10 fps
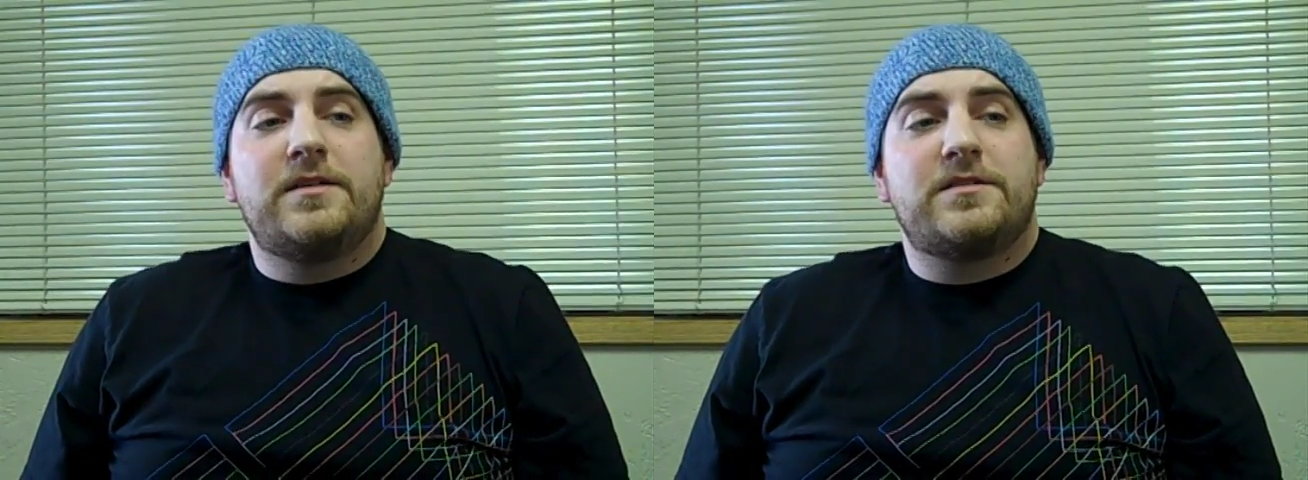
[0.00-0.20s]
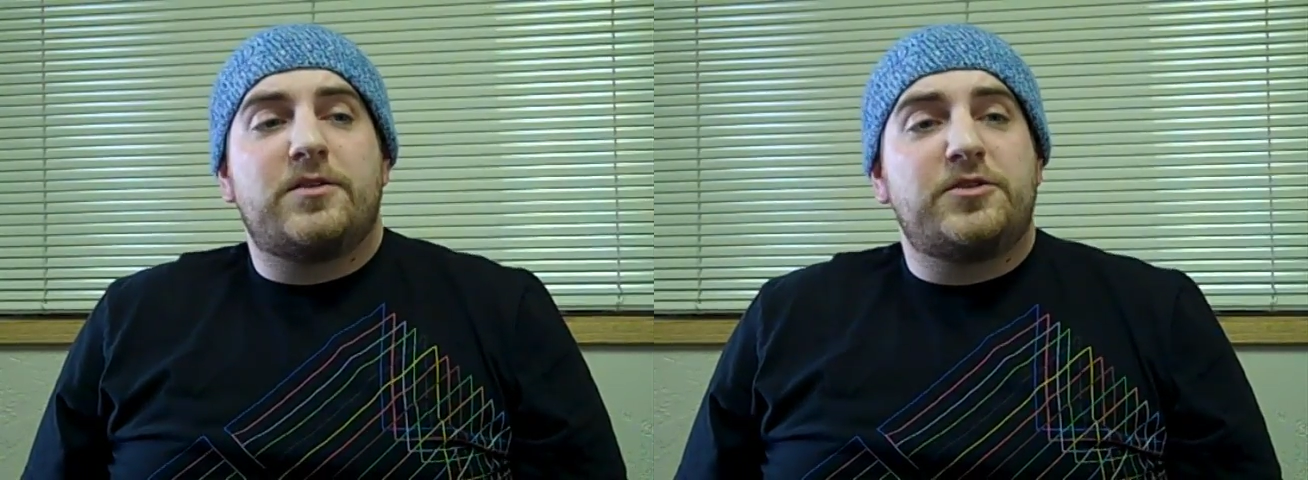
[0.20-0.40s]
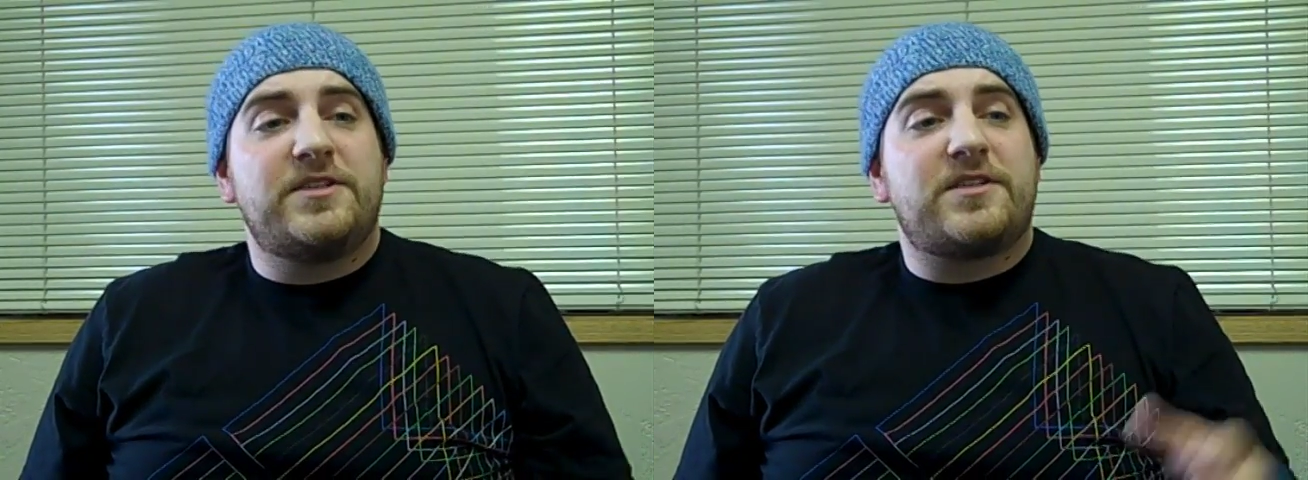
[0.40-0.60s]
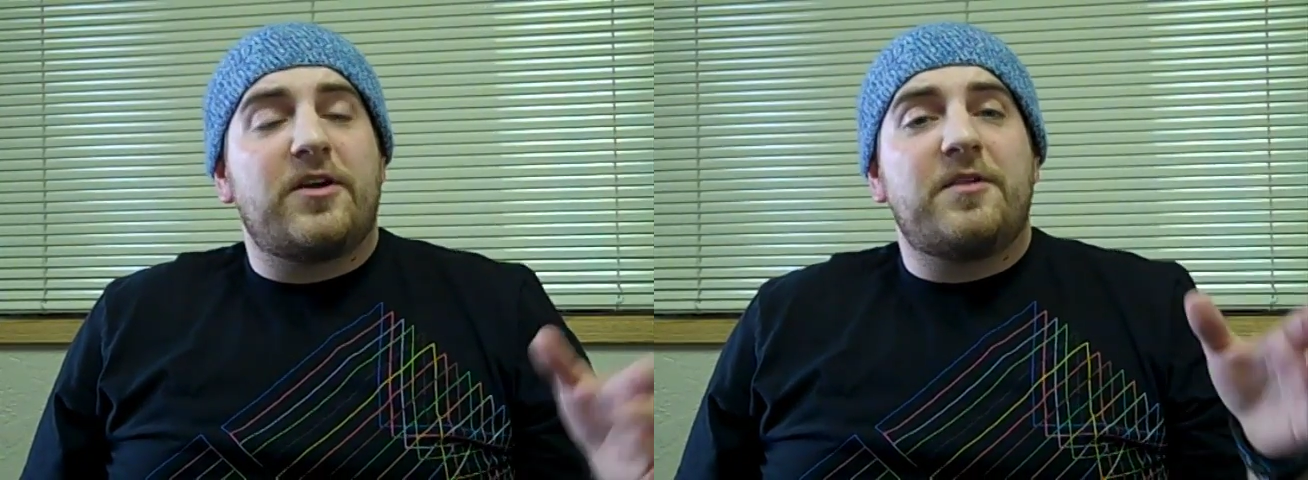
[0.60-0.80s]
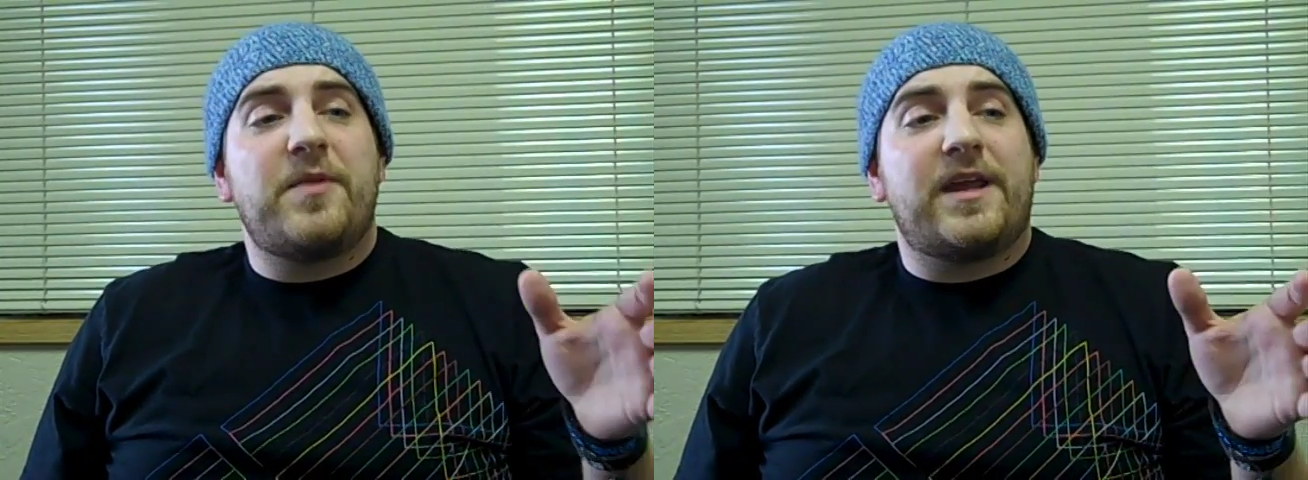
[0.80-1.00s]
So she
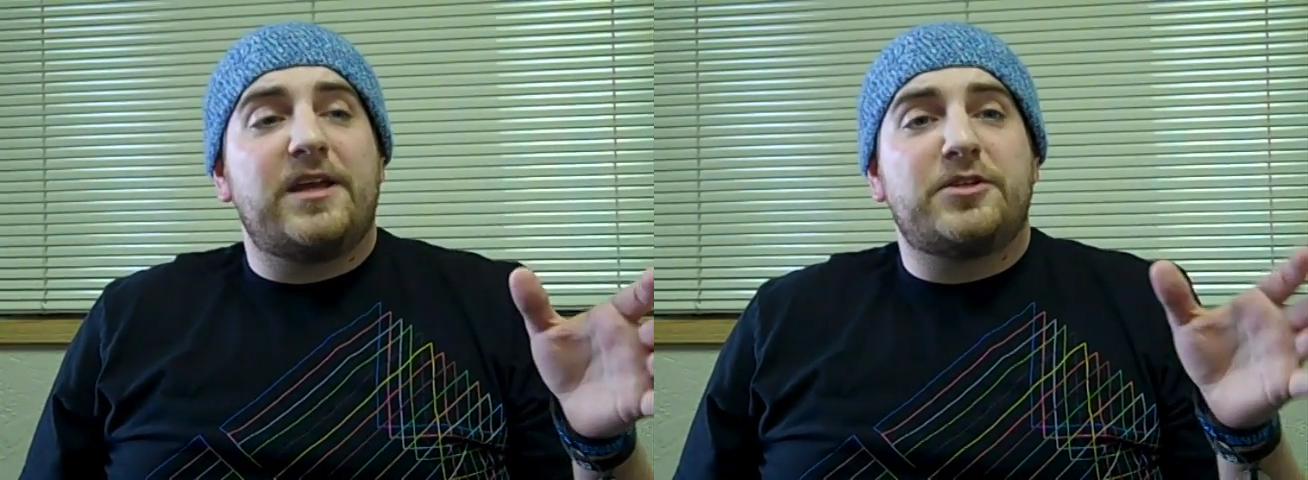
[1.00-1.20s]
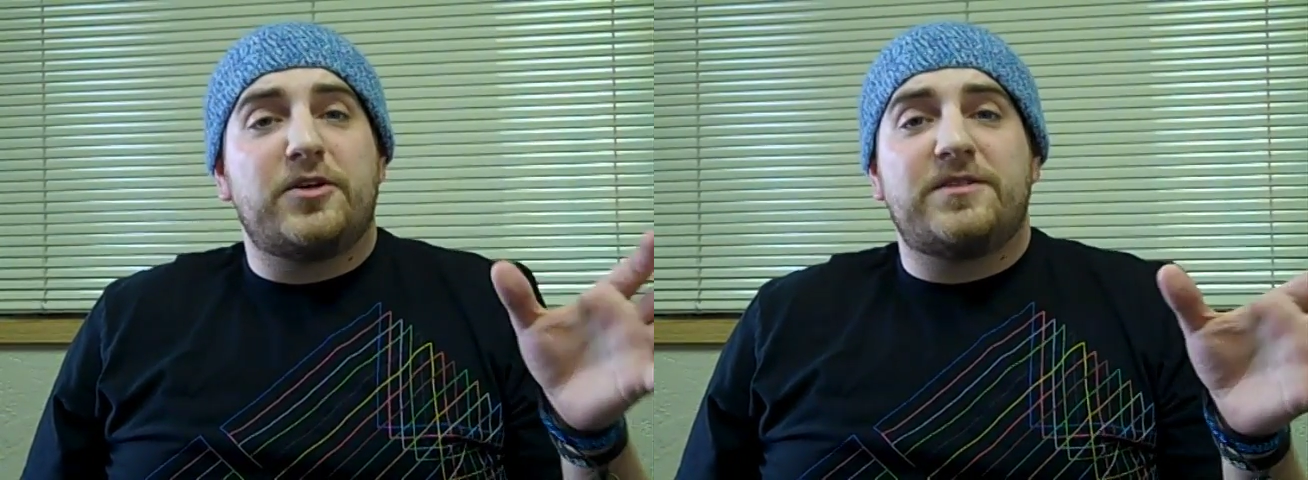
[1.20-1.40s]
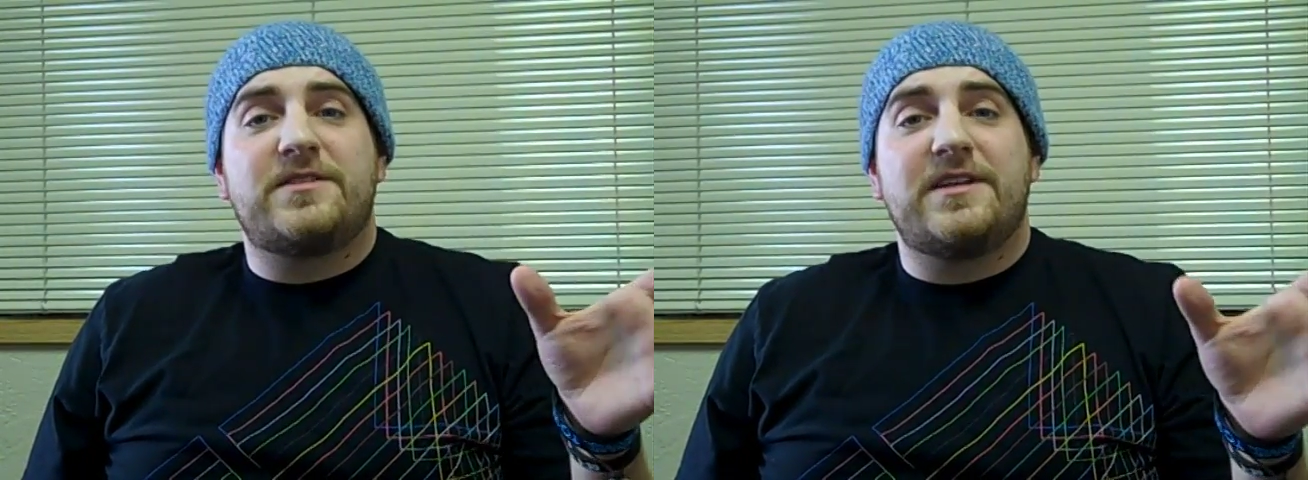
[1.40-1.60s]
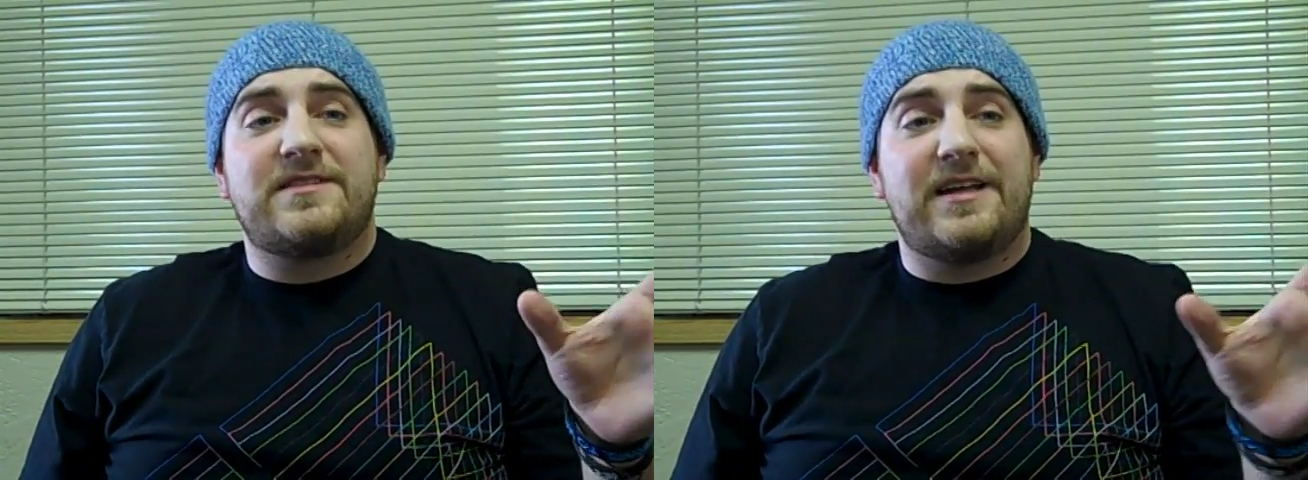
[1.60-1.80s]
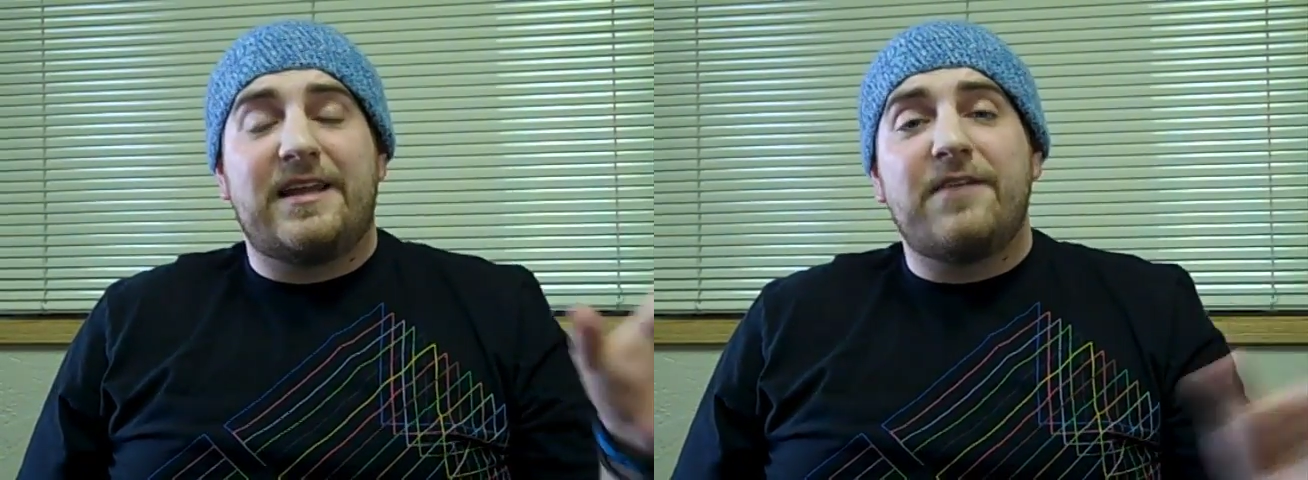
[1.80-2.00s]
started making shirts that
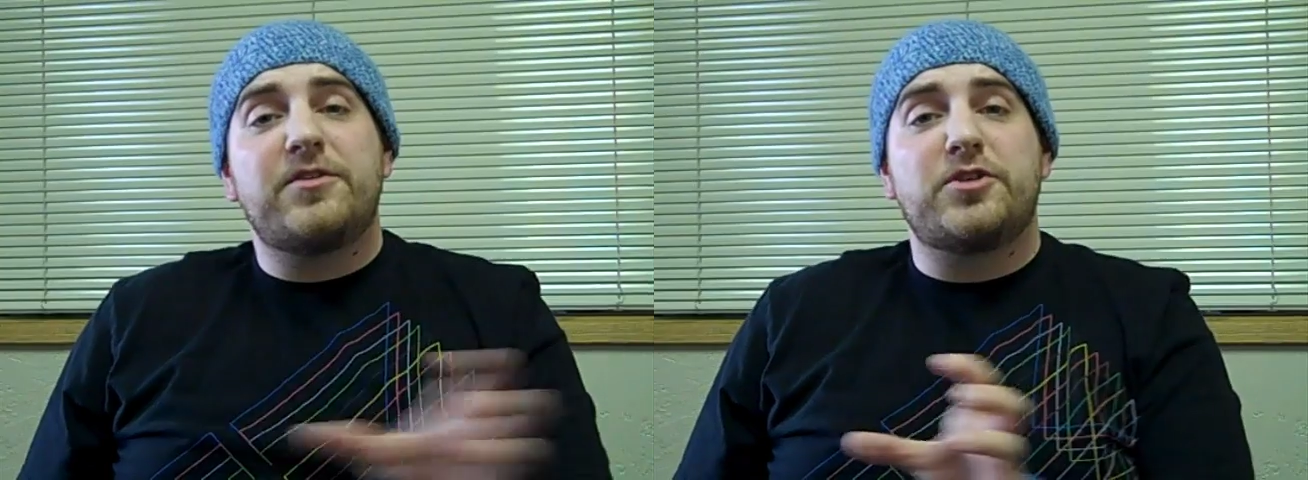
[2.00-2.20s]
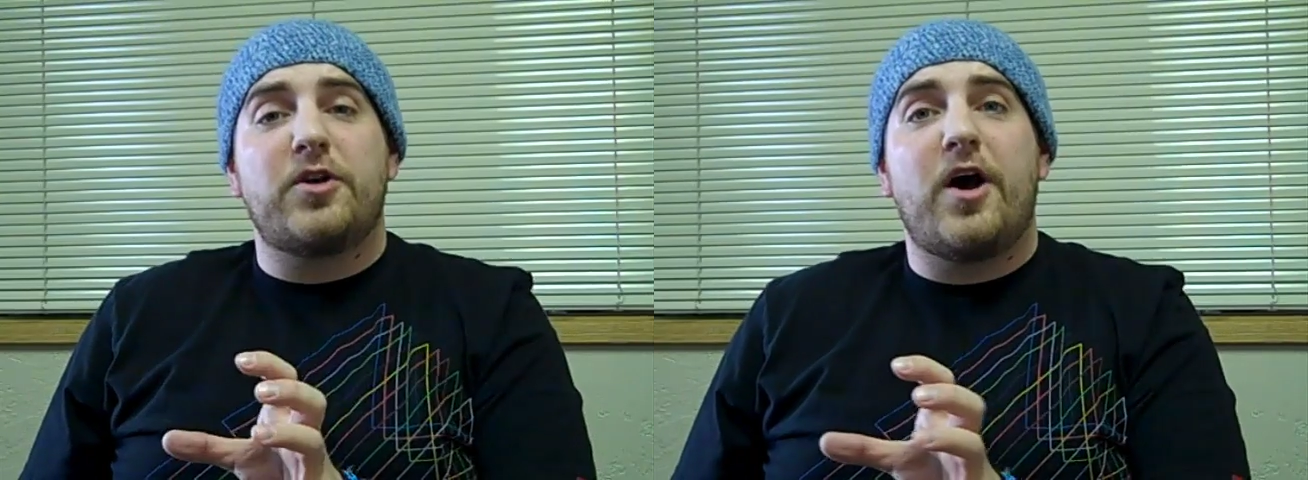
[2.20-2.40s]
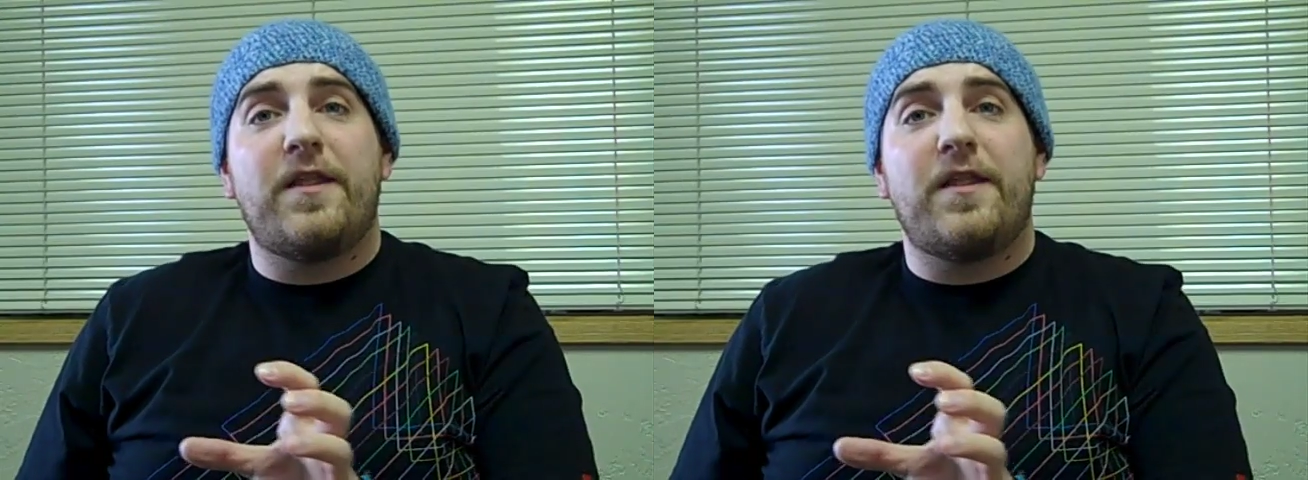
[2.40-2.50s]
said Give a Shirt